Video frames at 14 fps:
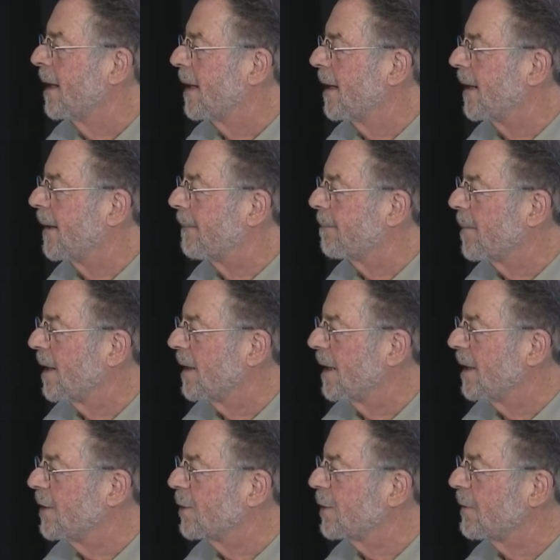Um,
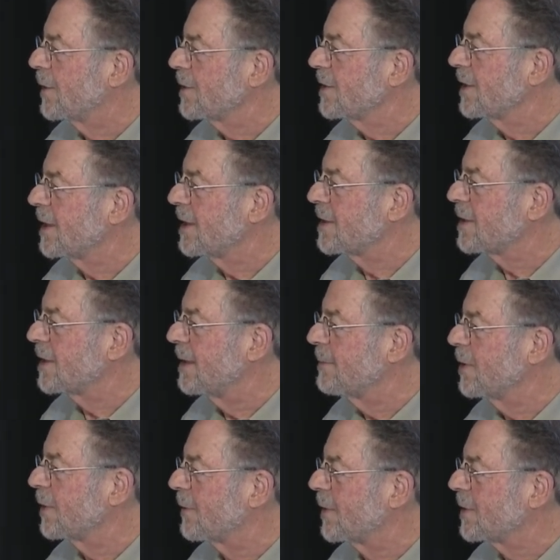in universities, some
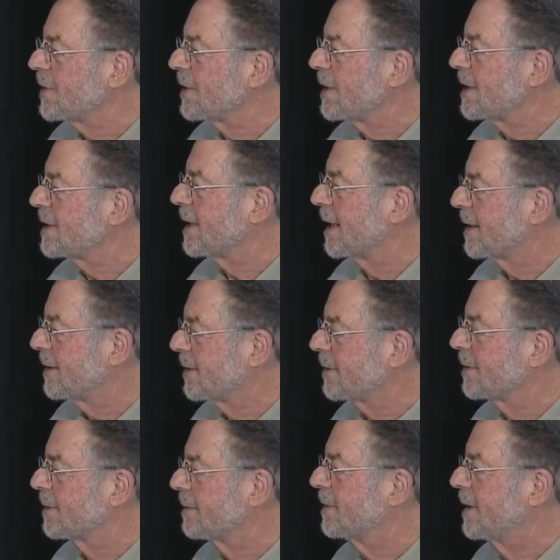universities like
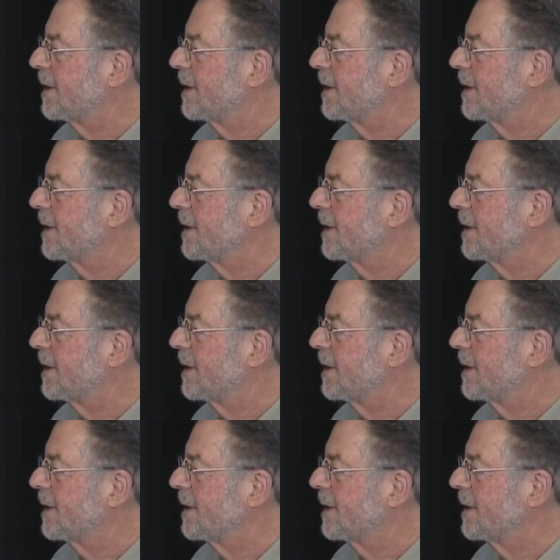to